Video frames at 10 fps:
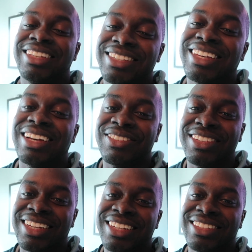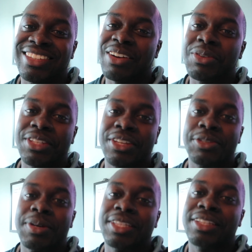least they offered that, so I wasn't
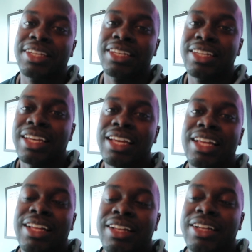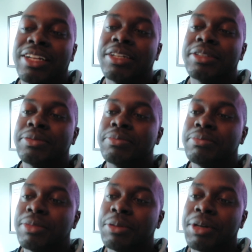expecting that.
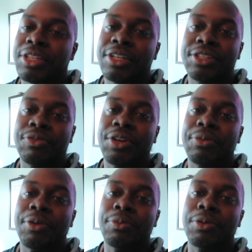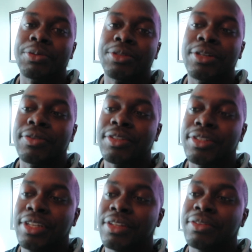But mother gets free room
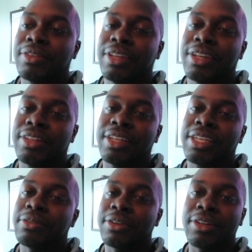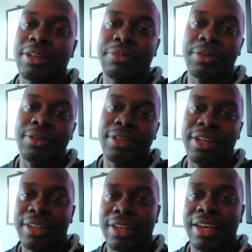service, and they give her enough food
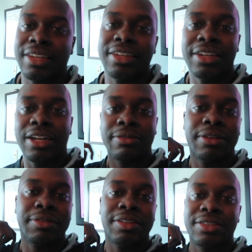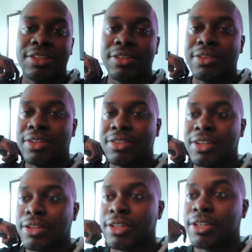that I can eat off of it, so it's all